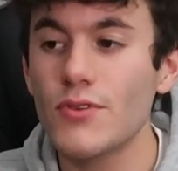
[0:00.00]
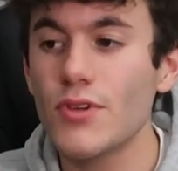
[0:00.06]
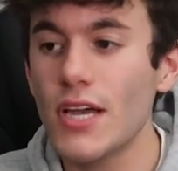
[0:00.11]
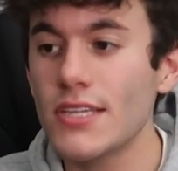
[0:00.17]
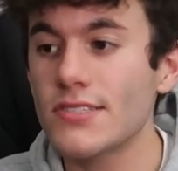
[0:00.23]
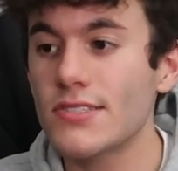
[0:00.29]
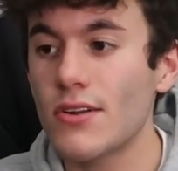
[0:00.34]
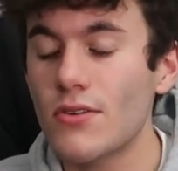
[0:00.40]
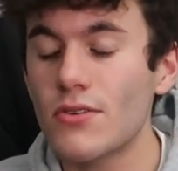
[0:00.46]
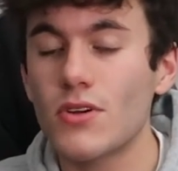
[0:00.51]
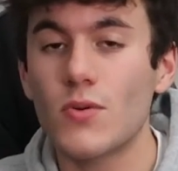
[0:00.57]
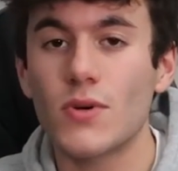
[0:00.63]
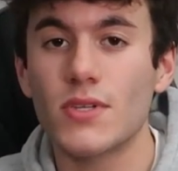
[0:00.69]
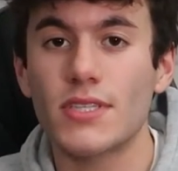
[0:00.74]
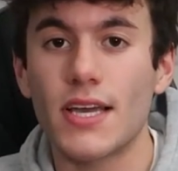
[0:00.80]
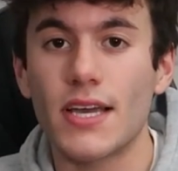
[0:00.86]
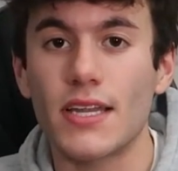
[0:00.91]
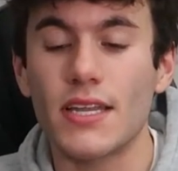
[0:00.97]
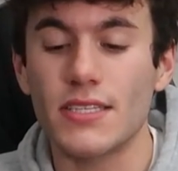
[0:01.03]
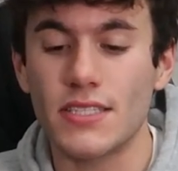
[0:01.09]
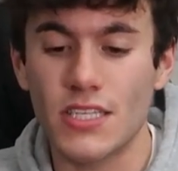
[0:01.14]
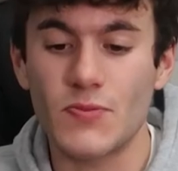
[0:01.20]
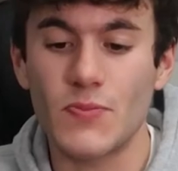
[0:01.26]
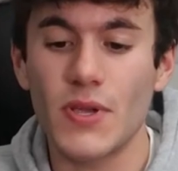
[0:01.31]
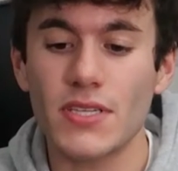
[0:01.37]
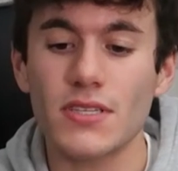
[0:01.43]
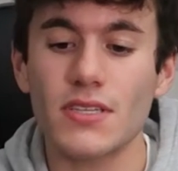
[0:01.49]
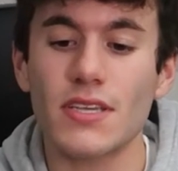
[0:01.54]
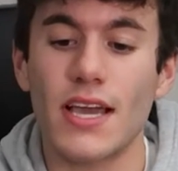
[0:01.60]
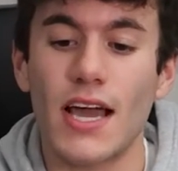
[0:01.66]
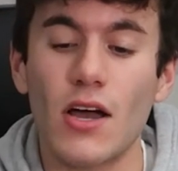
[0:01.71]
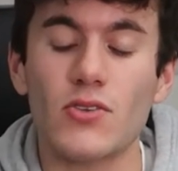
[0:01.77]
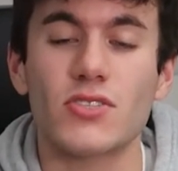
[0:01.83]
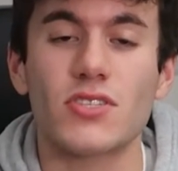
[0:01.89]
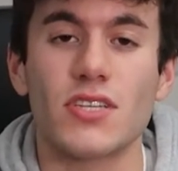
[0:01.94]
you guys don't know what that is, it's basically
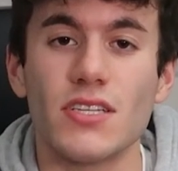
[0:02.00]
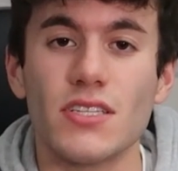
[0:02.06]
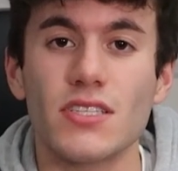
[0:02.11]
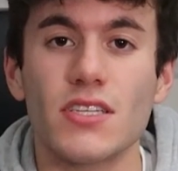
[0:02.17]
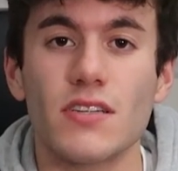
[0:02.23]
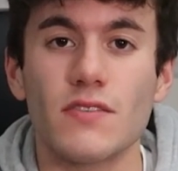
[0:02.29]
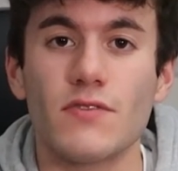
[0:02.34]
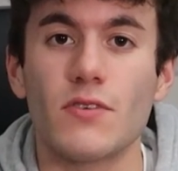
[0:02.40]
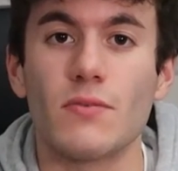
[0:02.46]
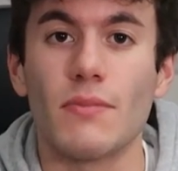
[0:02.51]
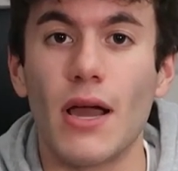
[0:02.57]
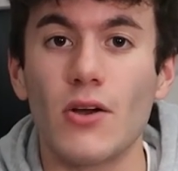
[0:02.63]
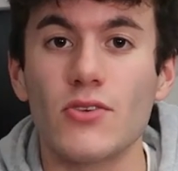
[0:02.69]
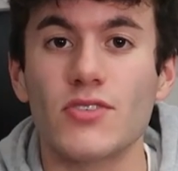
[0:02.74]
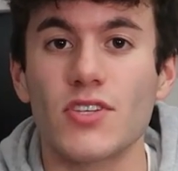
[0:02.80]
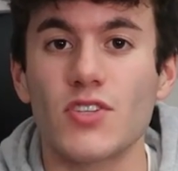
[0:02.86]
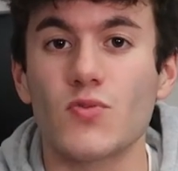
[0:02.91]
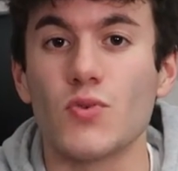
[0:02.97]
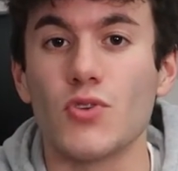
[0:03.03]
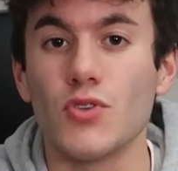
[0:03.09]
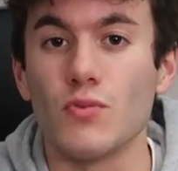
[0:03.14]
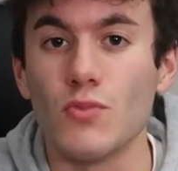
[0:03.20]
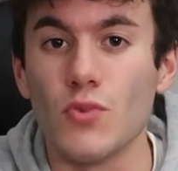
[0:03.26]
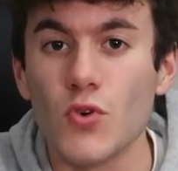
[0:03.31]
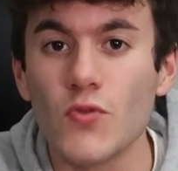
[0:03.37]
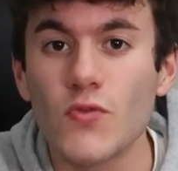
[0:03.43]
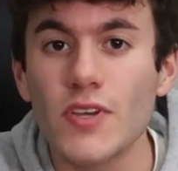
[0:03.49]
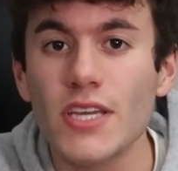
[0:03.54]
how sensitive of your mouse is when you move